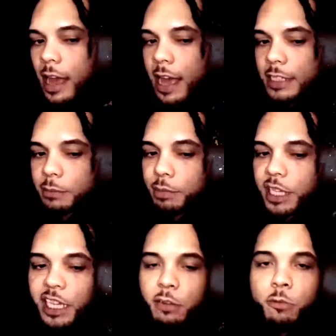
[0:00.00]
as
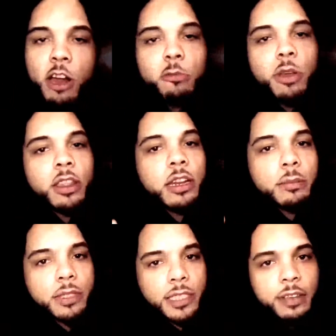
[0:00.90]
being one with the
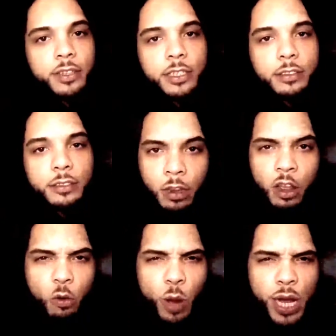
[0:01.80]
number 7?
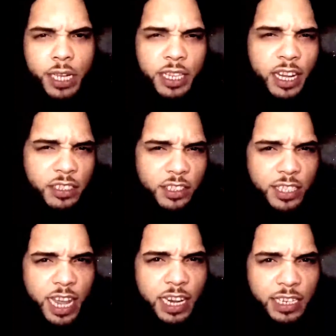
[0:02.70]
Where did the
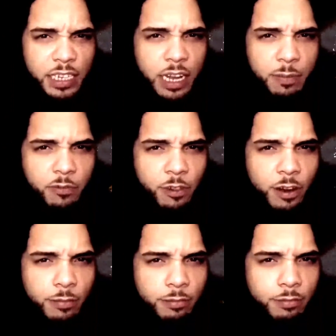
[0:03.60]
understanding come
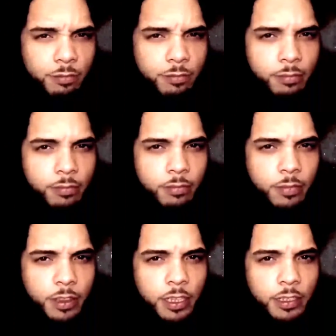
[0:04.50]
from
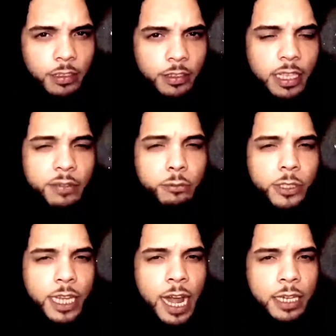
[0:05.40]
that 7
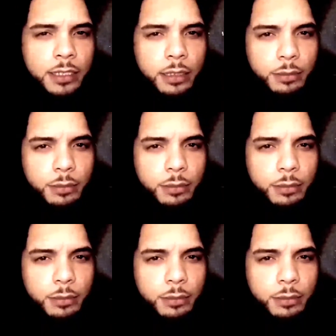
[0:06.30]
was God's